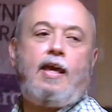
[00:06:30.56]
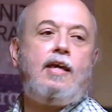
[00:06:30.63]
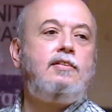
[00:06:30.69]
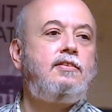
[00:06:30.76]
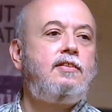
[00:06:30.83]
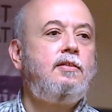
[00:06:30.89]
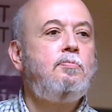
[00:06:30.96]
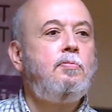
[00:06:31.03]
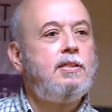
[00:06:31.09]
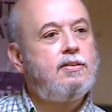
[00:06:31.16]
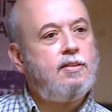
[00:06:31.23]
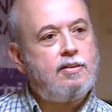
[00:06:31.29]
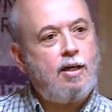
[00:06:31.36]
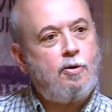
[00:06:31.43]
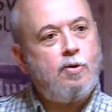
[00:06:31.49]
Einstein
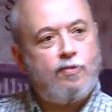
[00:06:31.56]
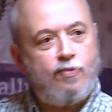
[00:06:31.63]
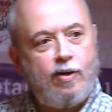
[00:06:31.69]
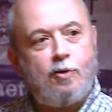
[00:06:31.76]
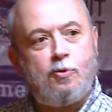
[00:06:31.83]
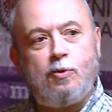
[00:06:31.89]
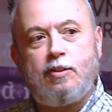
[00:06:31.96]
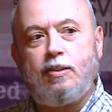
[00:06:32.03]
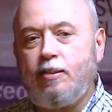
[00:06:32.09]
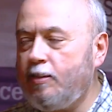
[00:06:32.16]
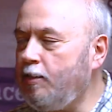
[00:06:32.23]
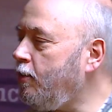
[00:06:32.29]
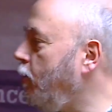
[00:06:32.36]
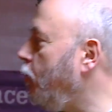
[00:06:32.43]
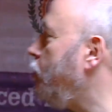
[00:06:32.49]
visited our faculty
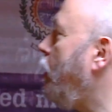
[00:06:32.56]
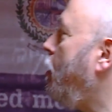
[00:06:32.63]
a long